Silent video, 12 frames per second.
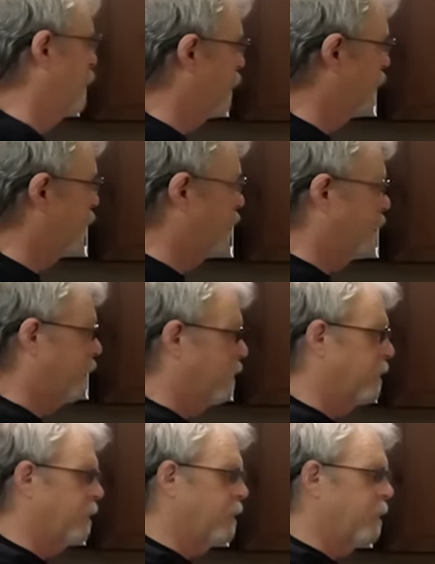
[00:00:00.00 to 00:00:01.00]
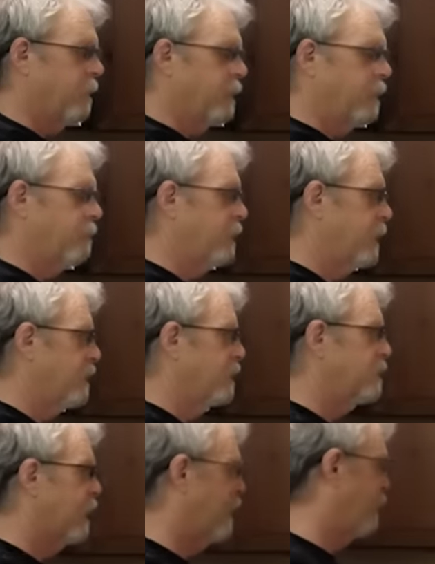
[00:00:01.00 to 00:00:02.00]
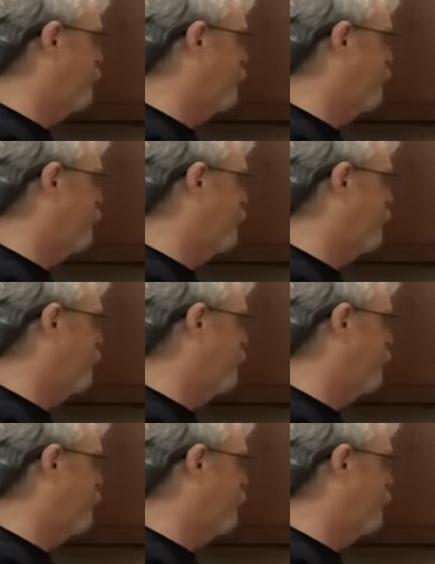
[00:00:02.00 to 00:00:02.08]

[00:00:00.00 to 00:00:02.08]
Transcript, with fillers: Right. Let me get this out